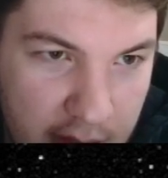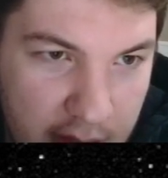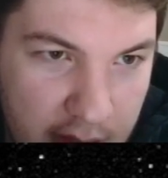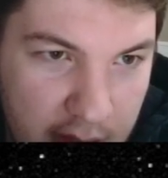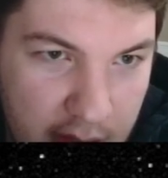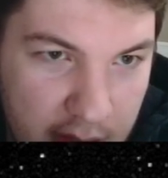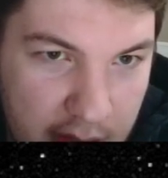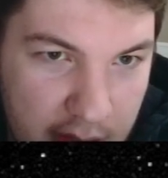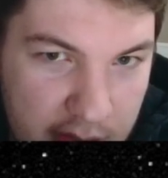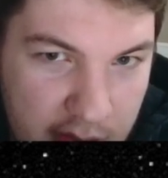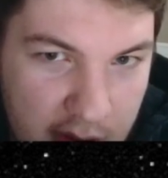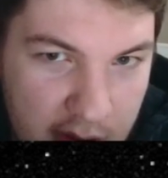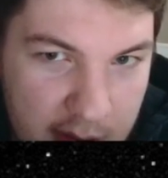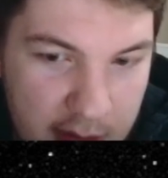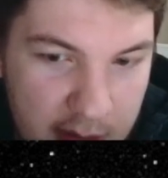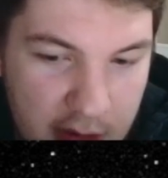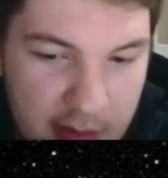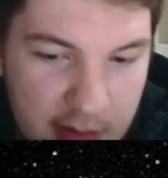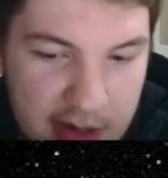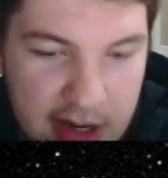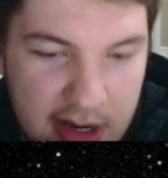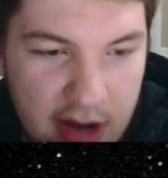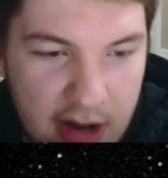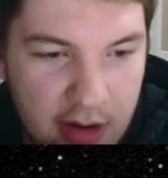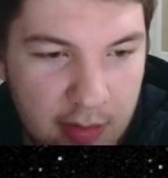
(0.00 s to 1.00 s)
So I am going to be
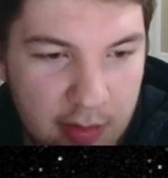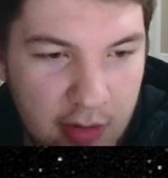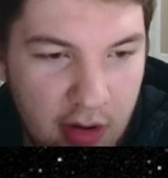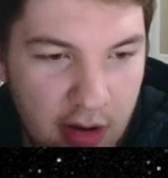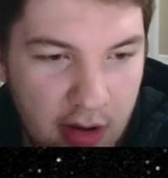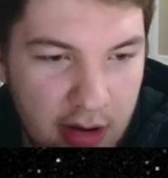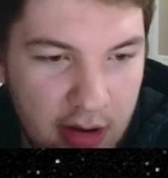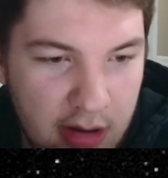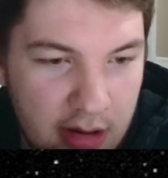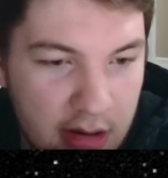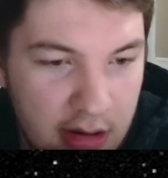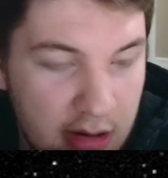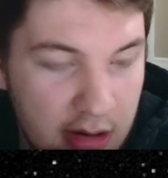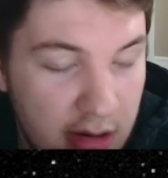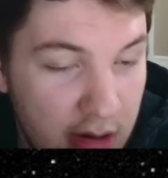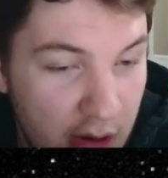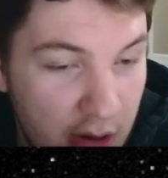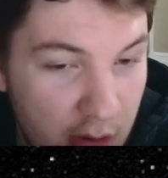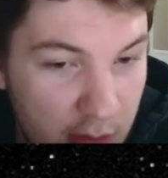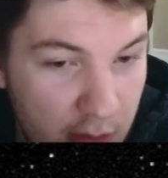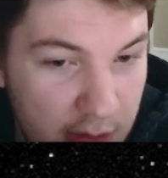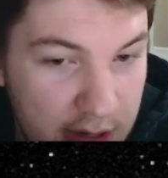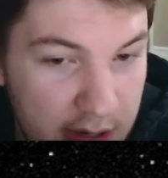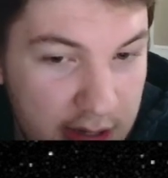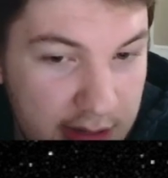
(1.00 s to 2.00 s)
down a pawn.
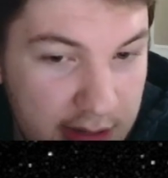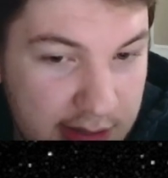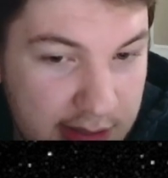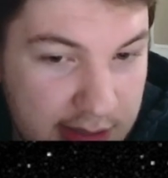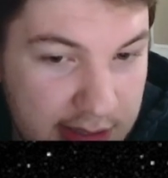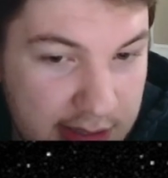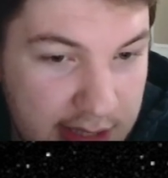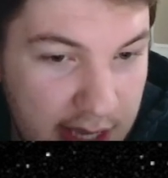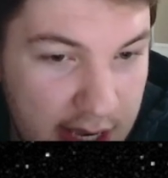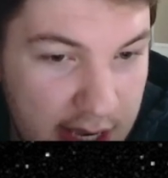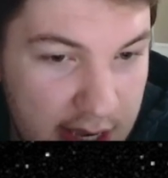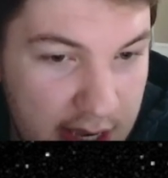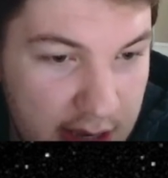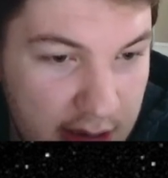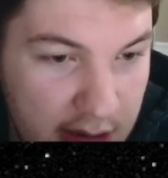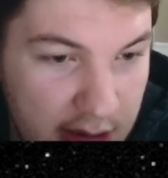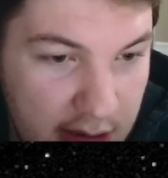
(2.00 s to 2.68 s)
No, he doesn't take.